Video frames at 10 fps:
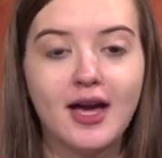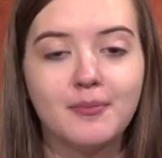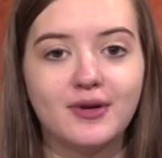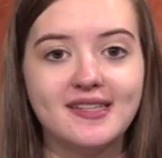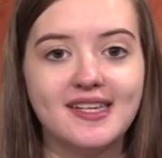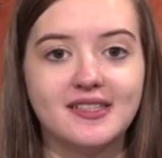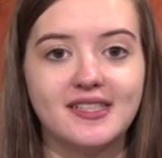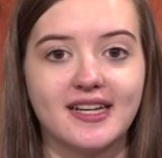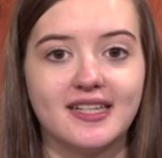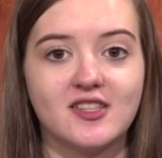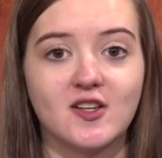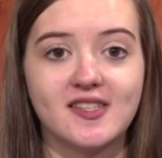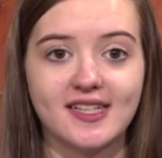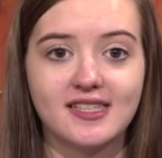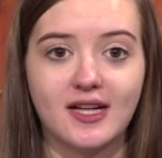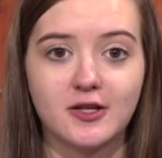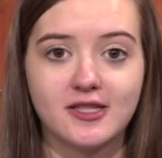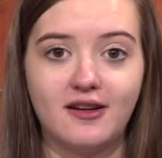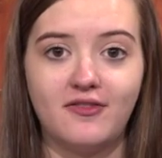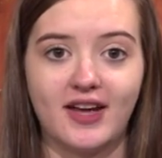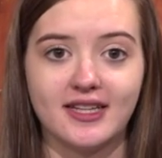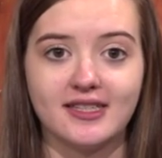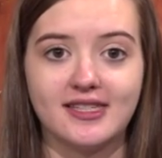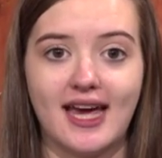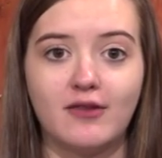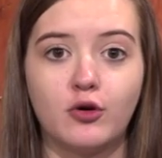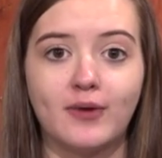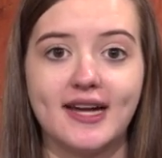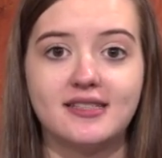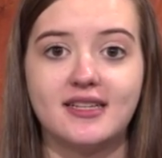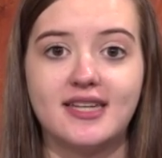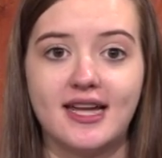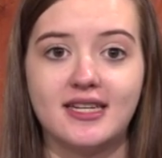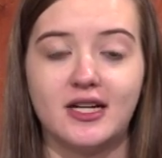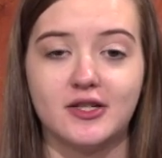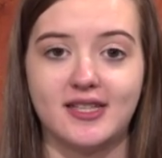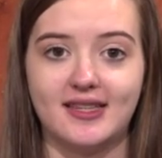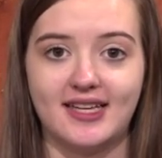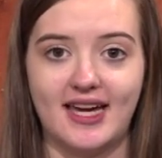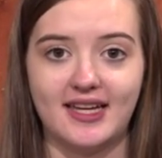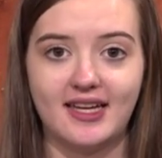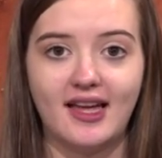Pre-sale tickets are $6 in advance and will raise to $10 at the gate.